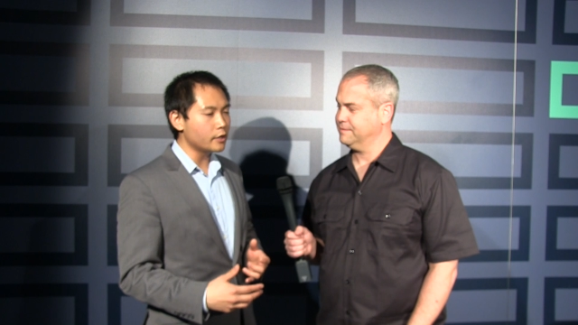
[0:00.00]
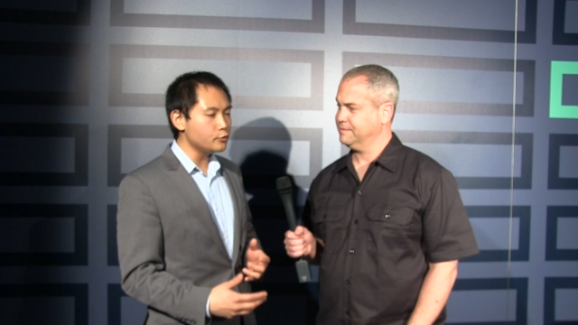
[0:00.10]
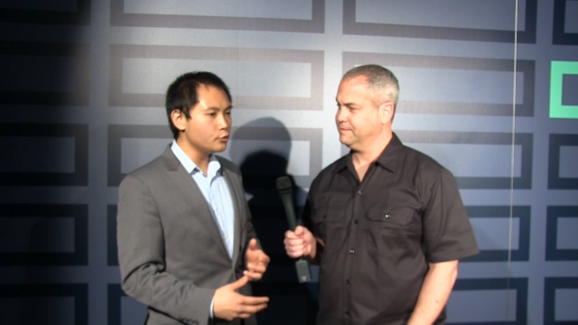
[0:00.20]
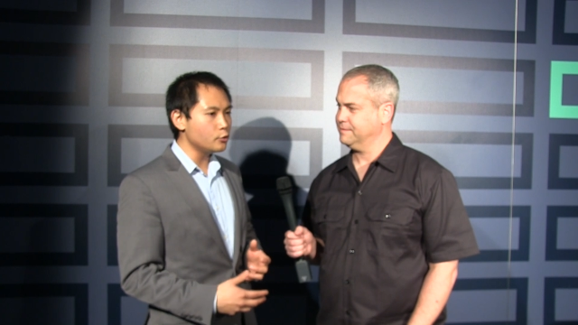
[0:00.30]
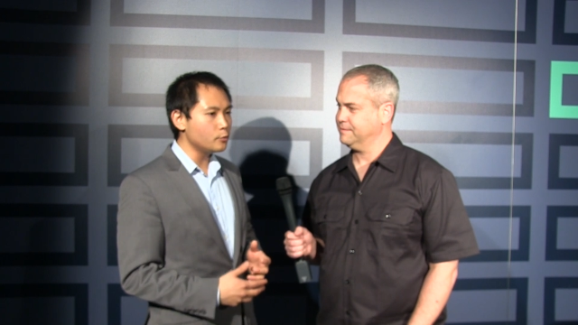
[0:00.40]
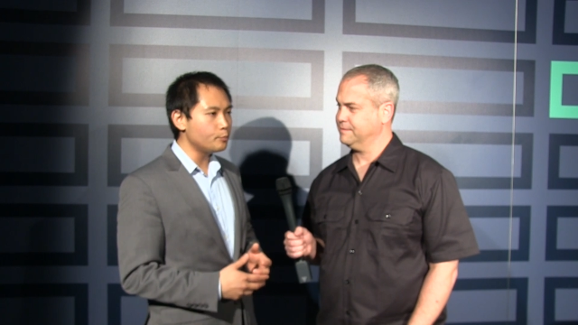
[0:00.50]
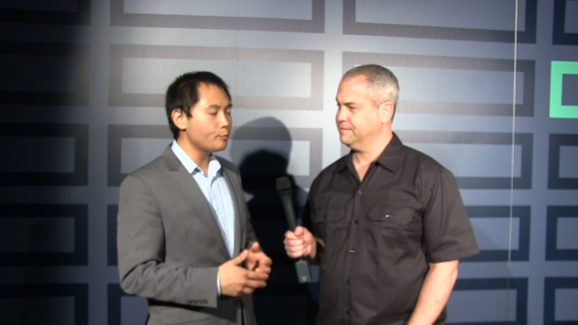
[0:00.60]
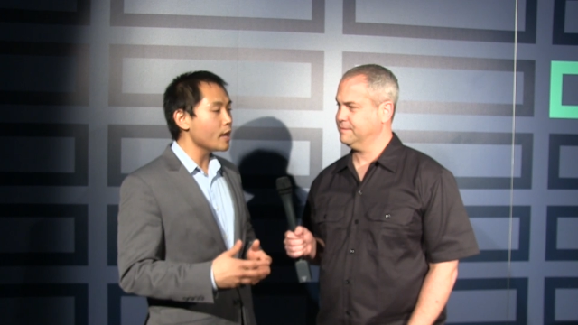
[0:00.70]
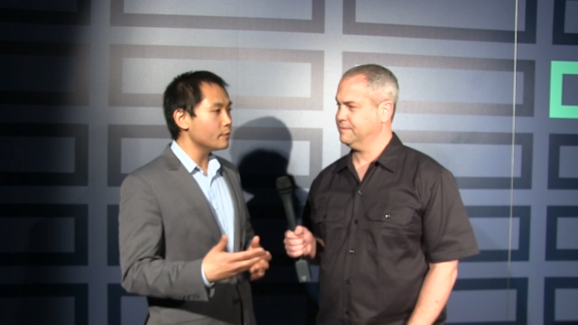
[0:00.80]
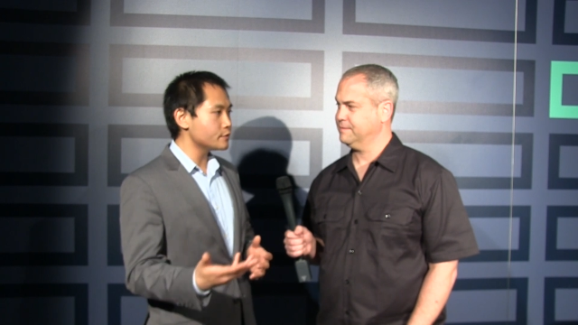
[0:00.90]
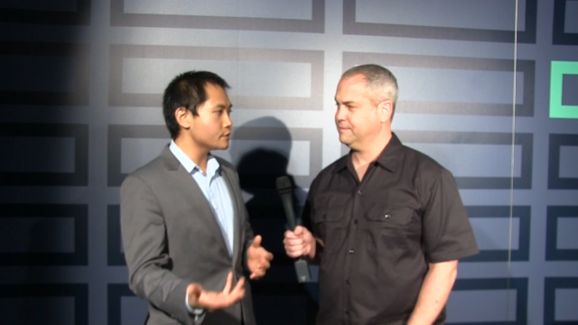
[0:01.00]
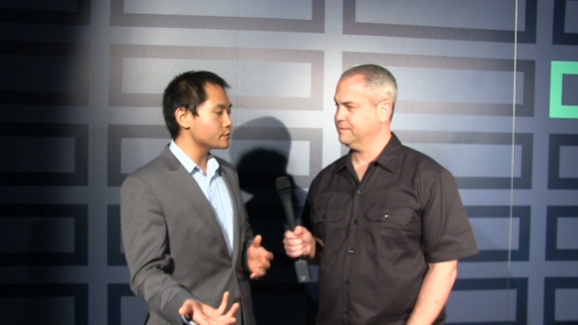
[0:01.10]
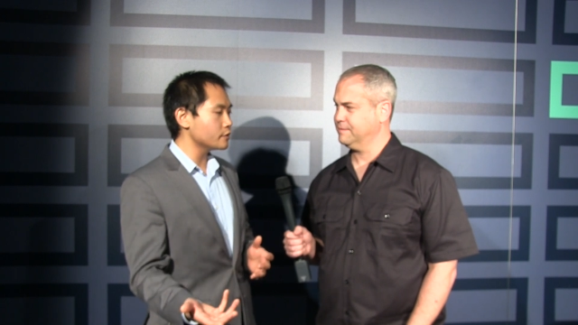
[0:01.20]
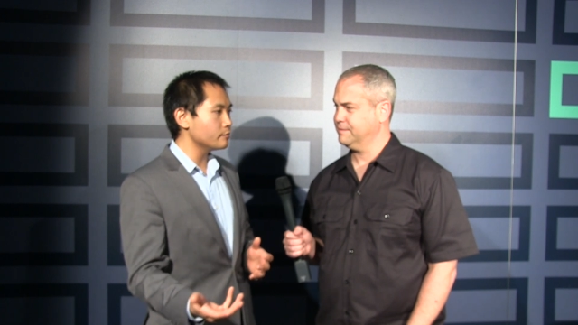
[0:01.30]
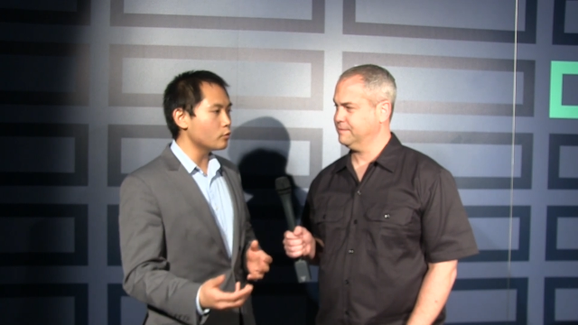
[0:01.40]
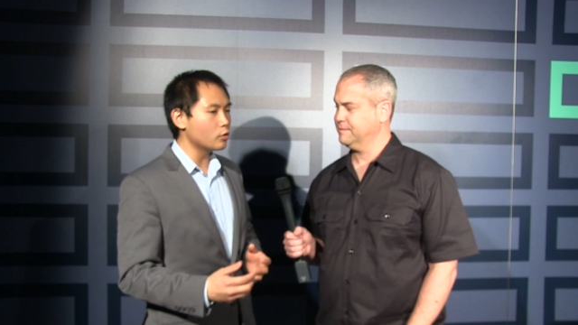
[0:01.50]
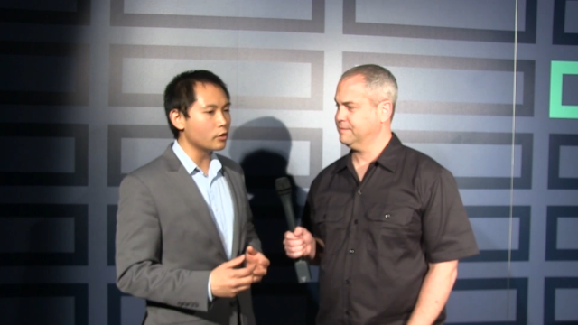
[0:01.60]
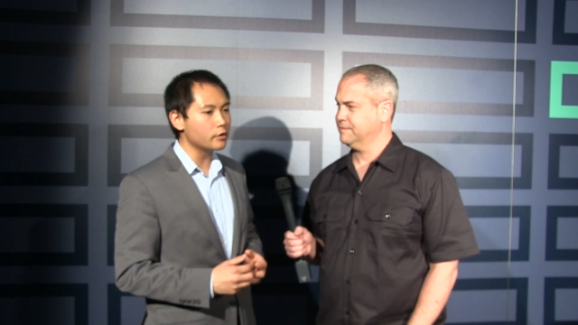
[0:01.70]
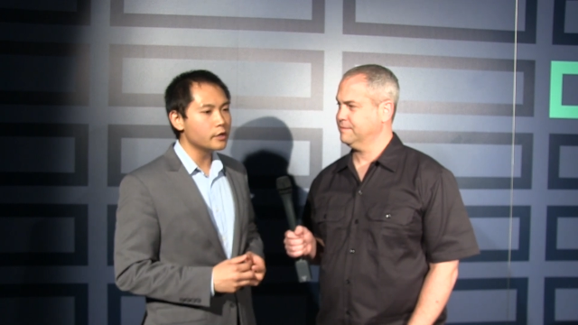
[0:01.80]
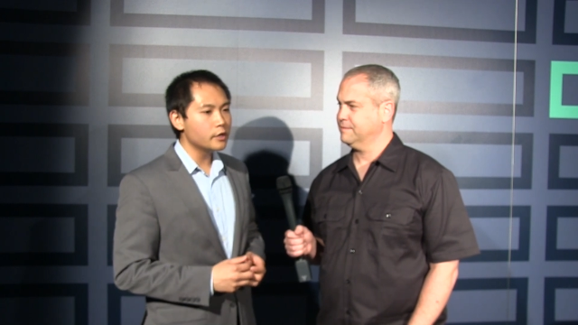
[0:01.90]
Speaker 1: a new payment system
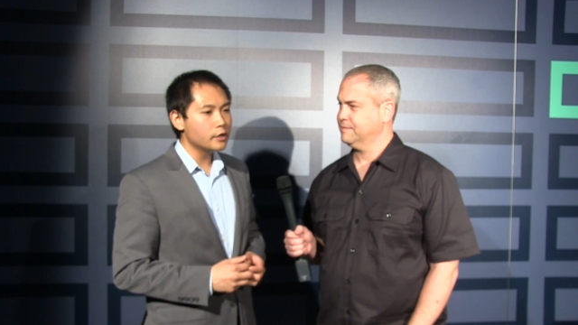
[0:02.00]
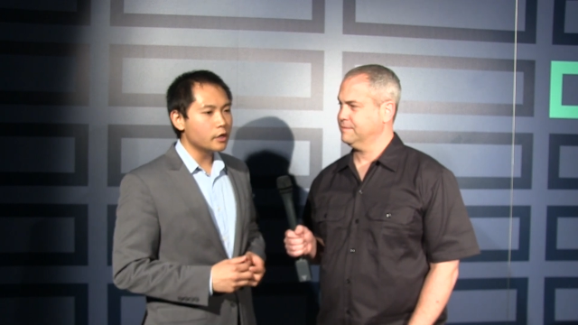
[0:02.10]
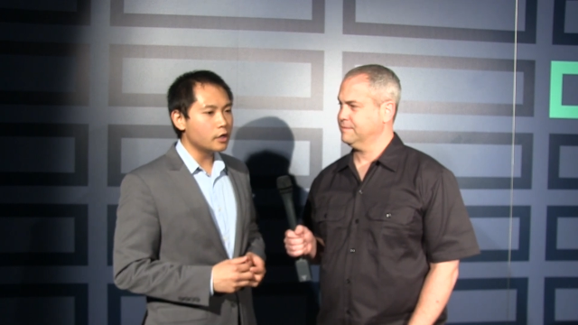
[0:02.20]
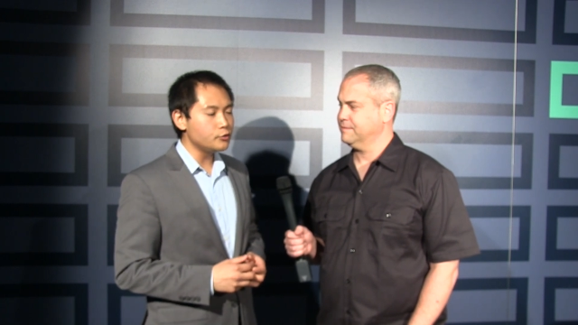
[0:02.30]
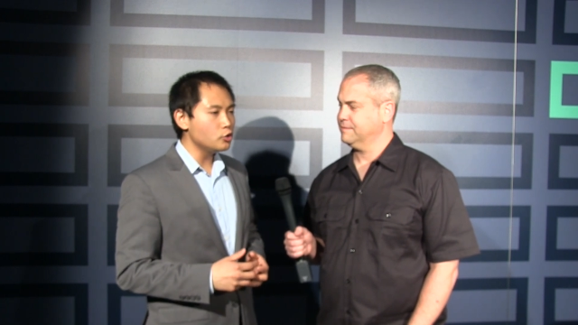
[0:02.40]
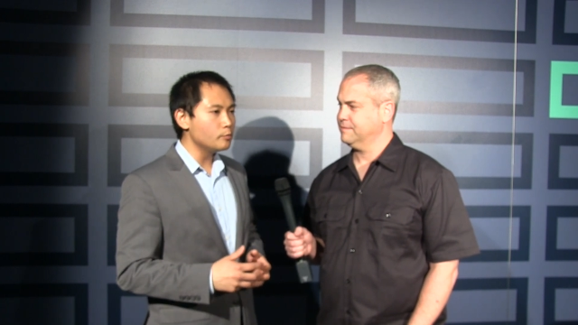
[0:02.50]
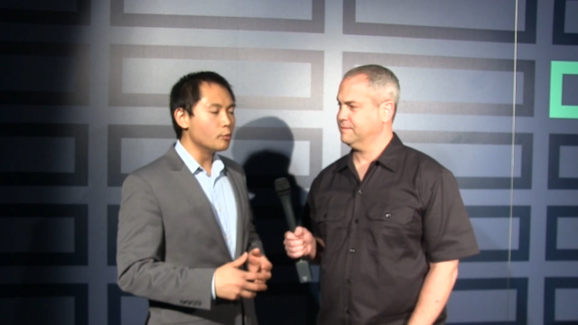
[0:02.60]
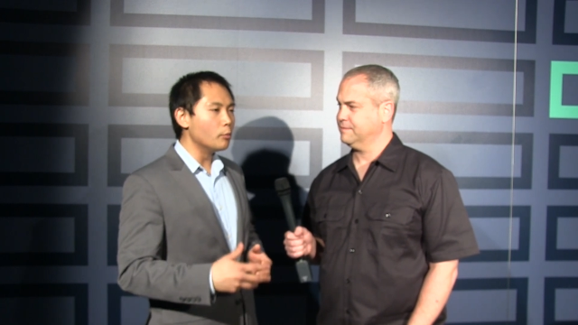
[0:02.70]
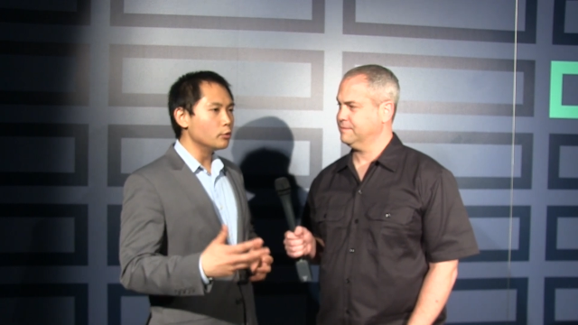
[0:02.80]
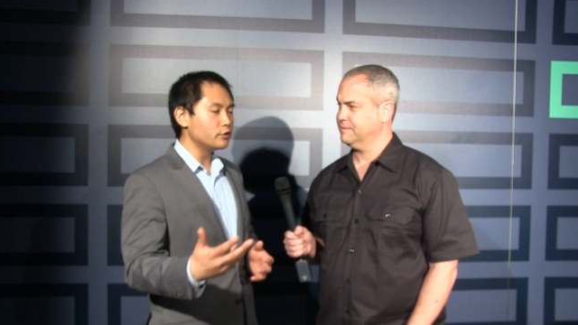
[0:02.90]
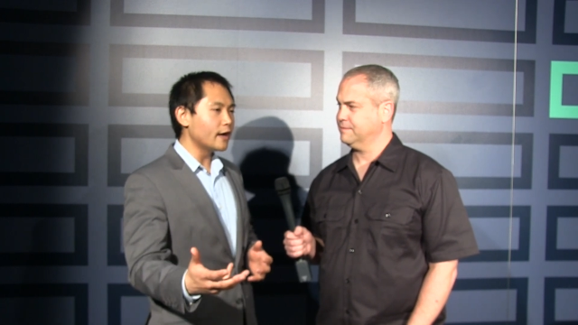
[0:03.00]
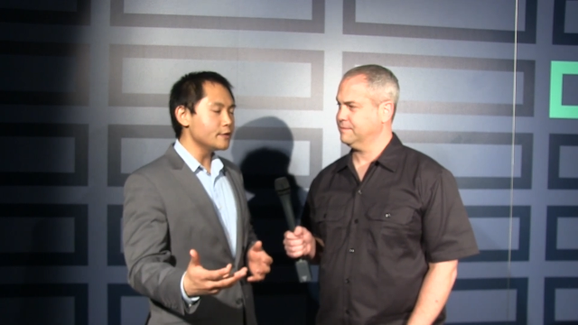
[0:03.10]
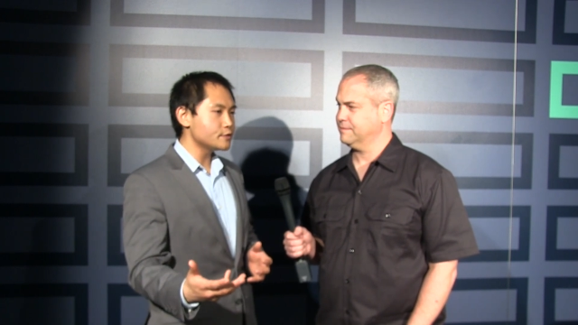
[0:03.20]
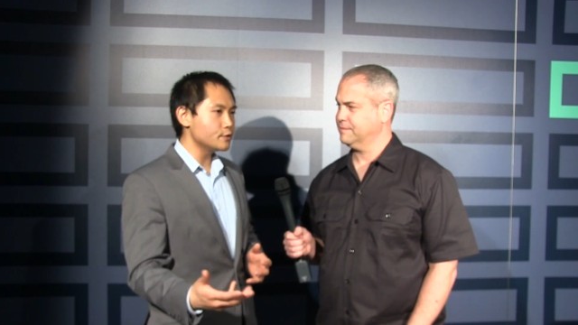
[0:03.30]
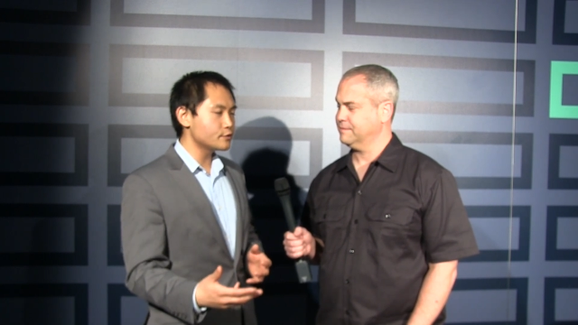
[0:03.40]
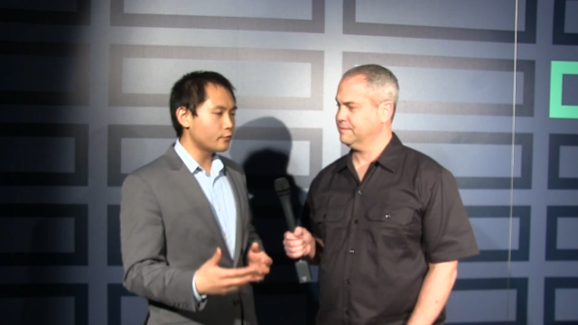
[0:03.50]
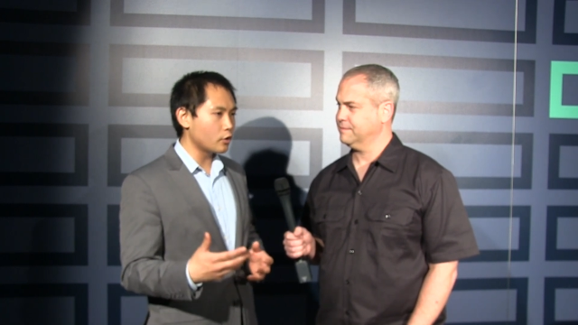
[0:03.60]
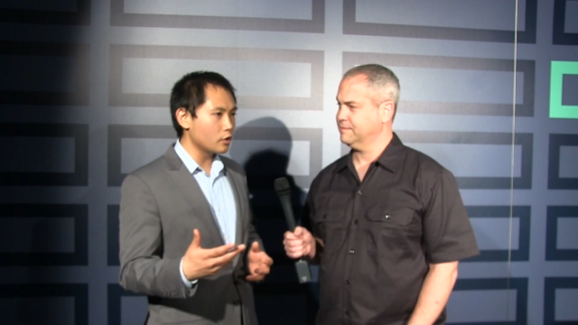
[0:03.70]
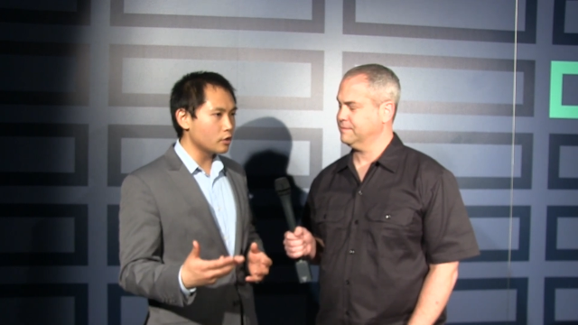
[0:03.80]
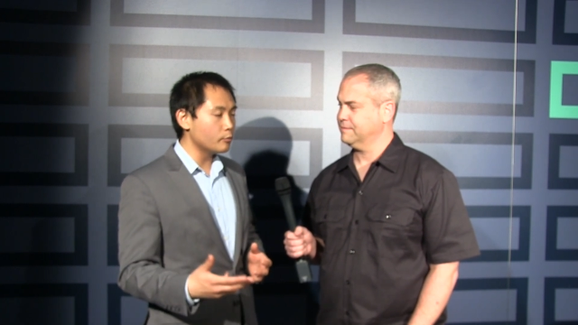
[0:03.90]
or new mobile devices
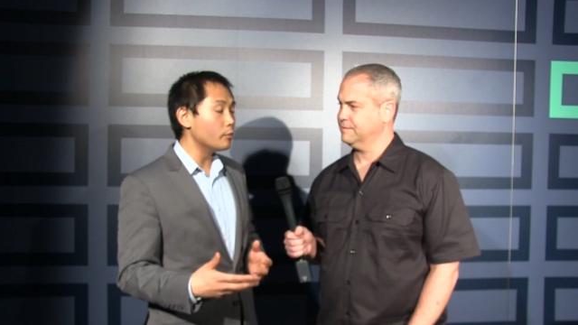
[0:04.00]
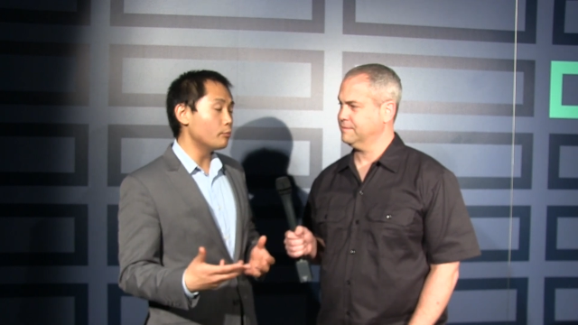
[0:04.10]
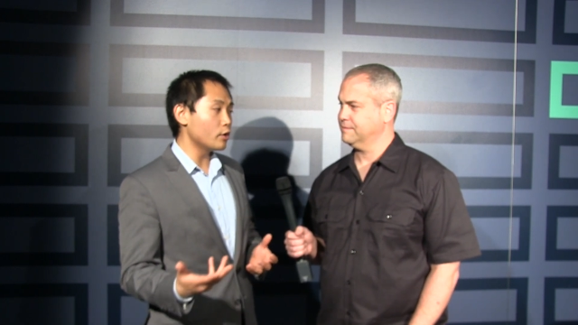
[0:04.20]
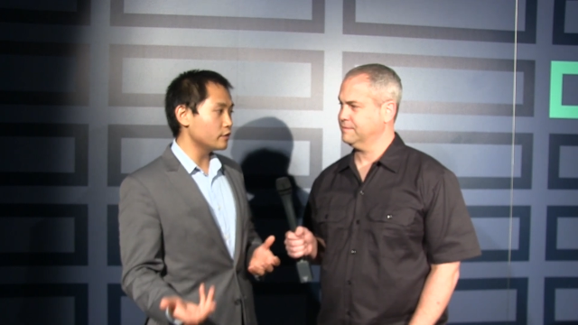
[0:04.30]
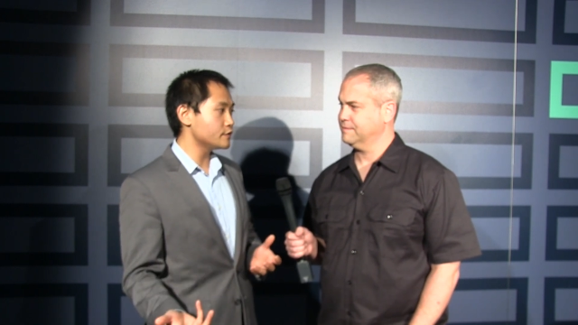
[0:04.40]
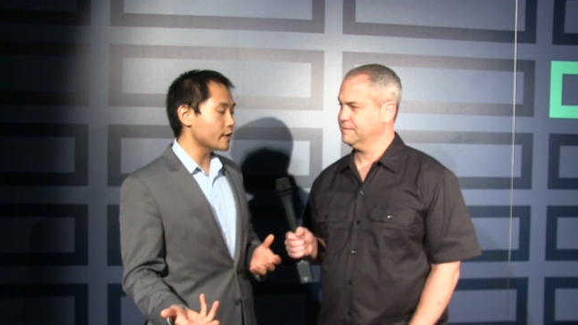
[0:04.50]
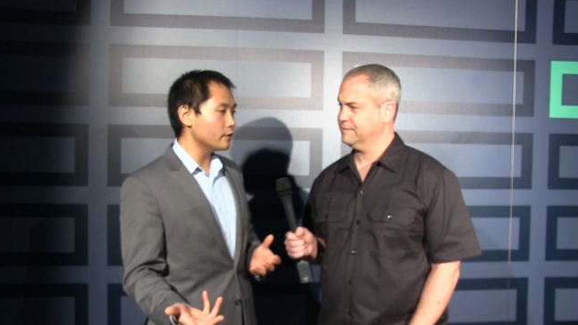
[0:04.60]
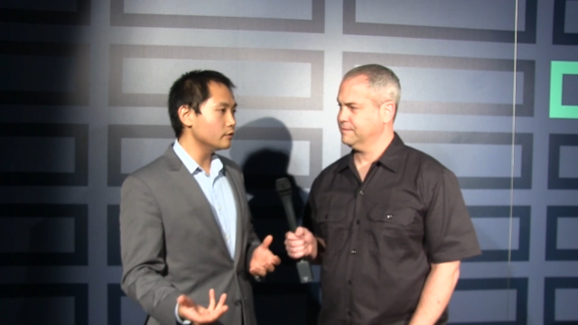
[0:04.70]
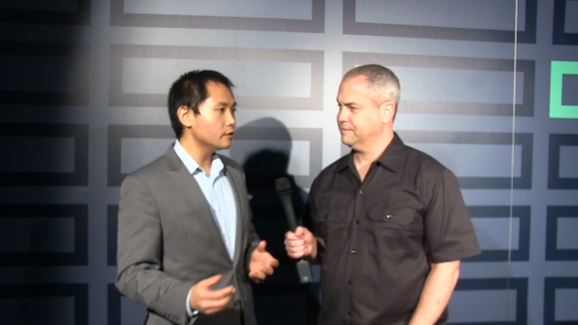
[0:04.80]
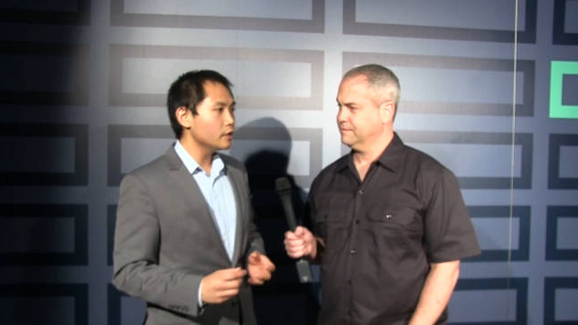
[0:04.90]
for mobile point of sale.